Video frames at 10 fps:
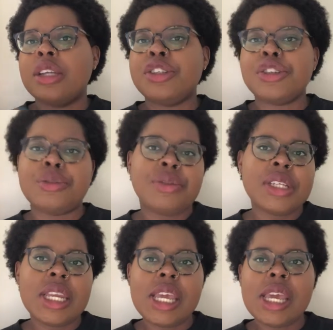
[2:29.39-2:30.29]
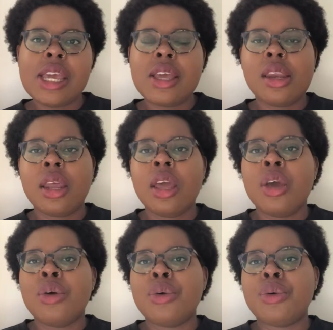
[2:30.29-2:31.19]
Joan Didion,
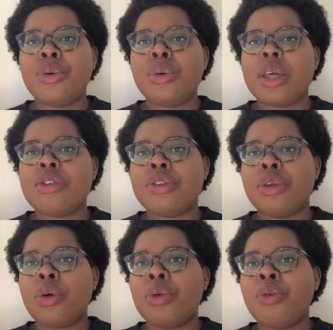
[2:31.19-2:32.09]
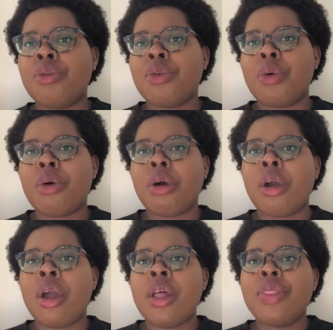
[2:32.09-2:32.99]
who is known
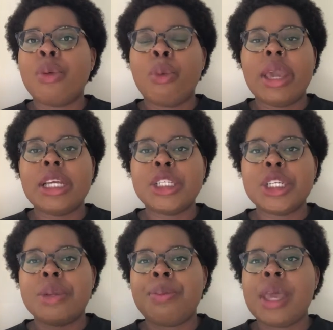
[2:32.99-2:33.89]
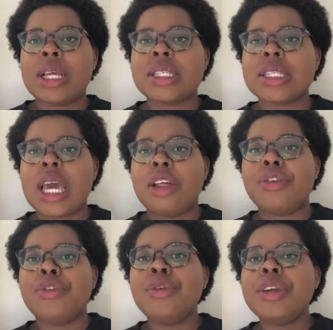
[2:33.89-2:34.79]
for the way she depicts
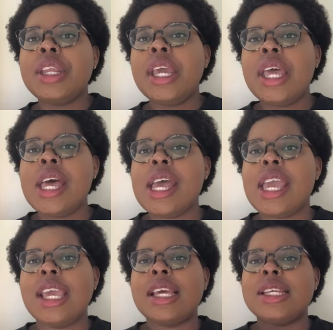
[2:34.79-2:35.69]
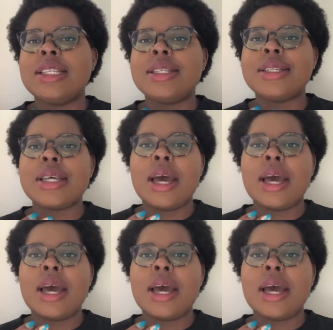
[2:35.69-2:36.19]
California and